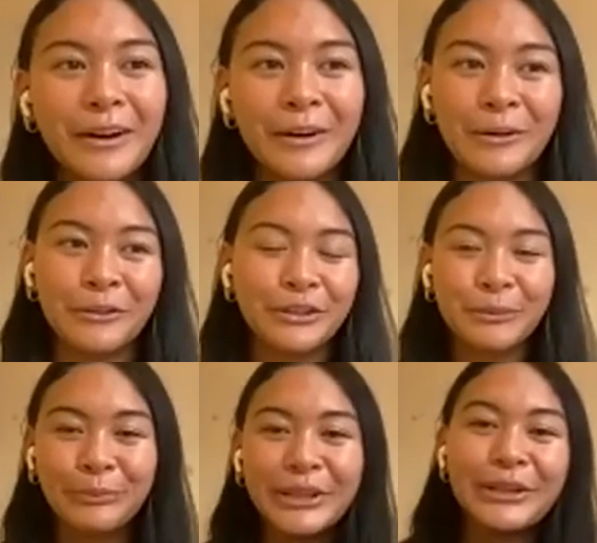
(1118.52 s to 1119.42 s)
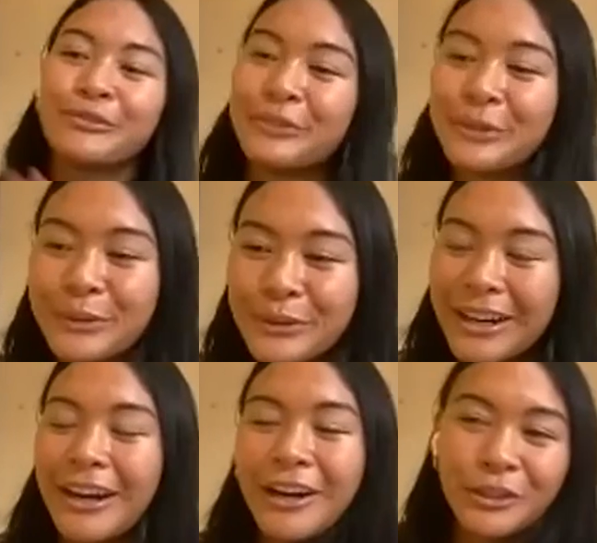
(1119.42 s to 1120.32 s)
Oh, Filipino food,
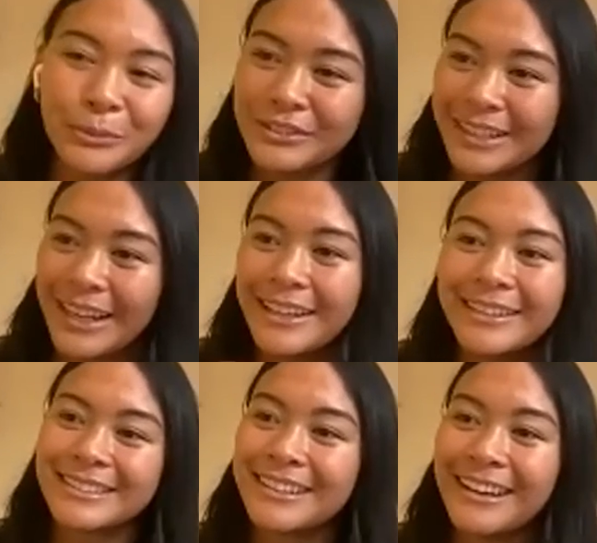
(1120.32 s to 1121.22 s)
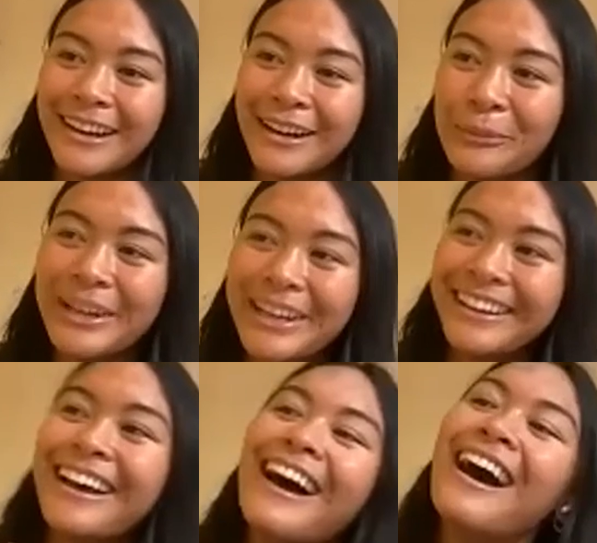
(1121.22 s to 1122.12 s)
100%.
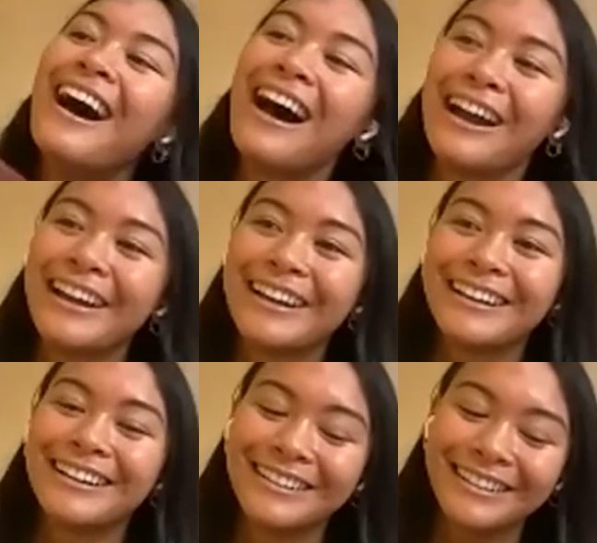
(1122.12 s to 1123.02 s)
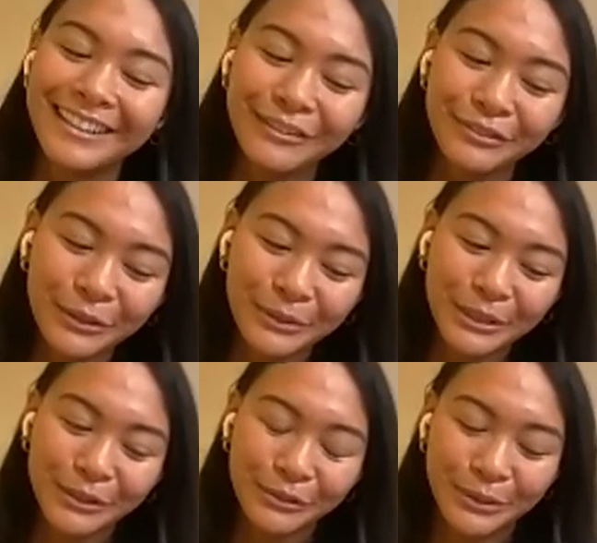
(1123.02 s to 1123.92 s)
I eat
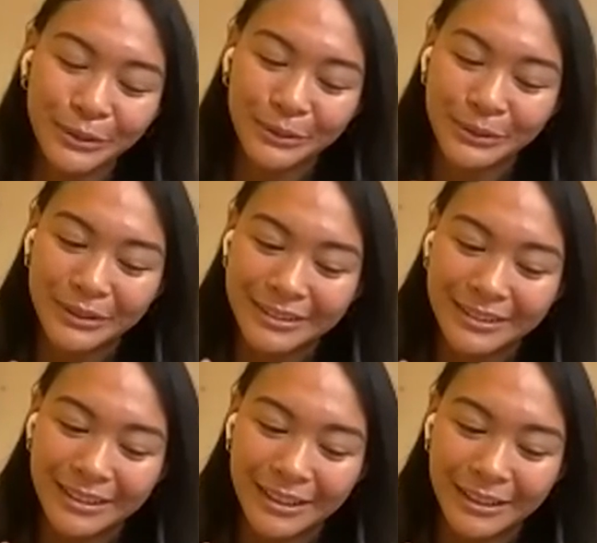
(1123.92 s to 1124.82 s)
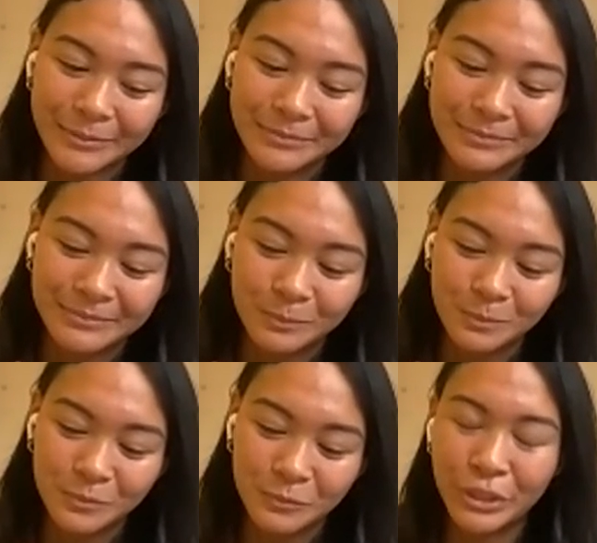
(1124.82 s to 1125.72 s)
Filipino food
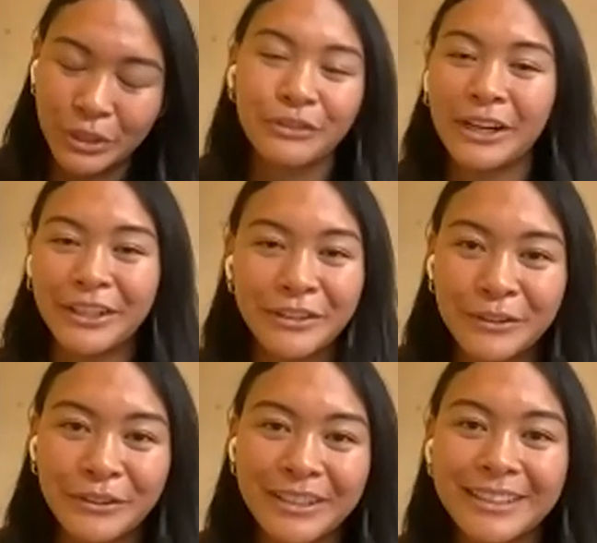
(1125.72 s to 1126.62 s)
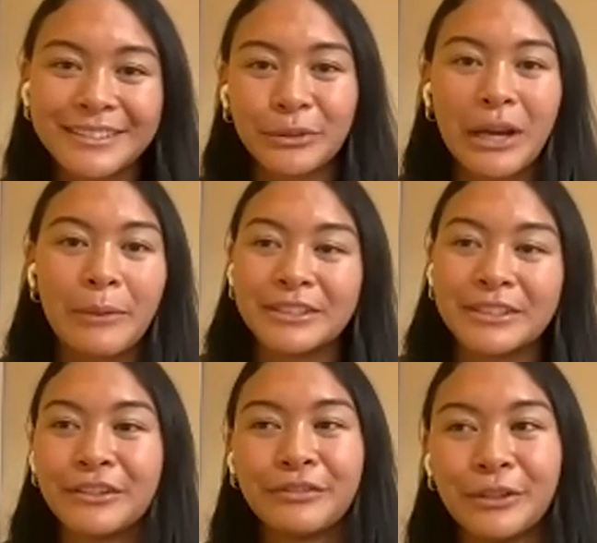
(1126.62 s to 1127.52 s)
pretty regularly, so coming
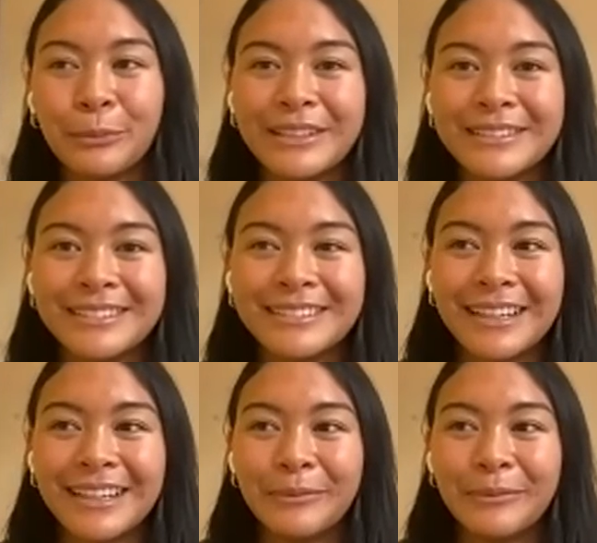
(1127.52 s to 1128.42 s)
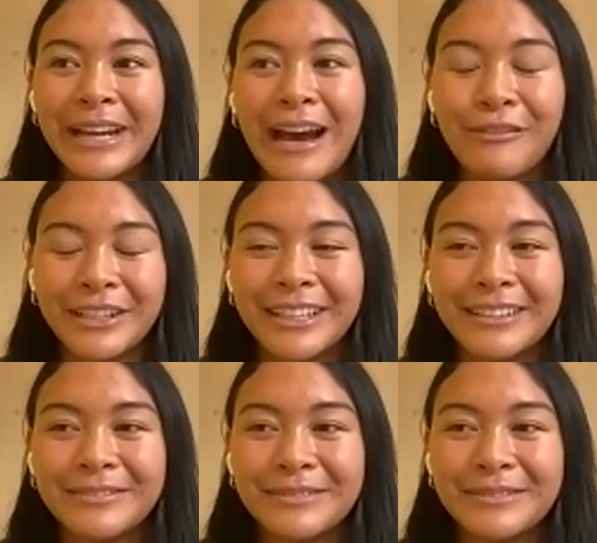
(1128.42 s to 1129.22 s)
to the Philippines and having it